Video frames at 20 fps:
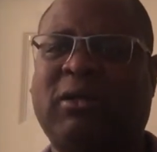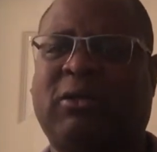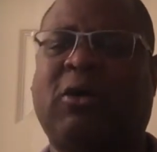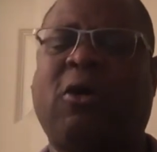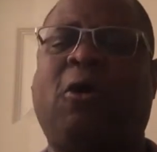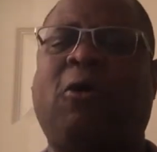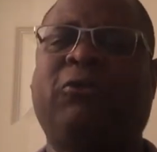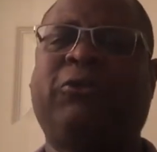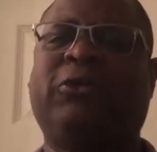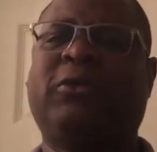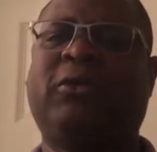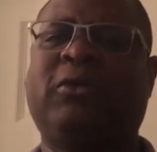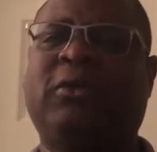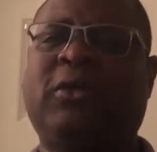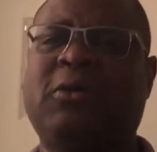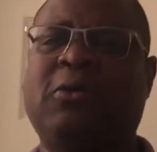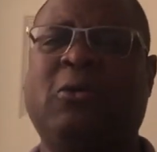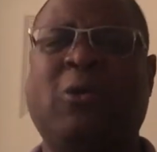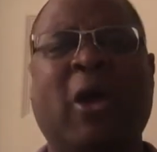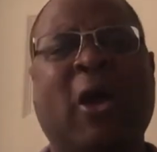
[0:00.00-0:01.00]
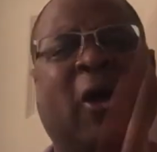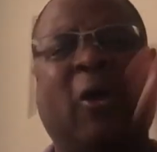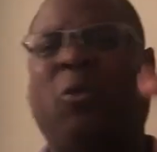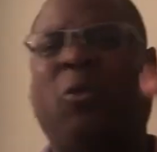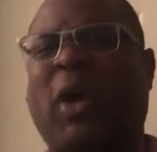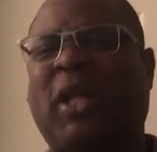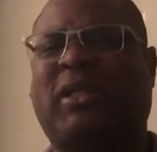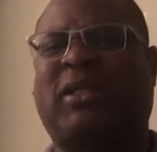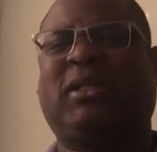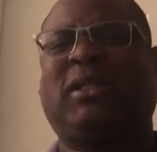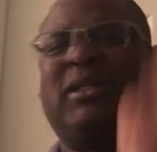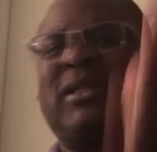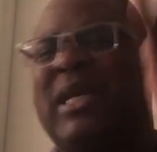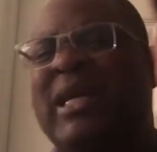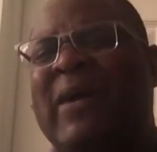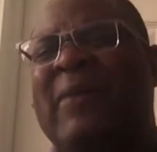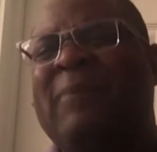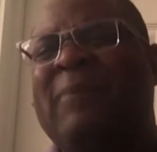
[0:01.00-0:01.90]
called you to do. Watch this.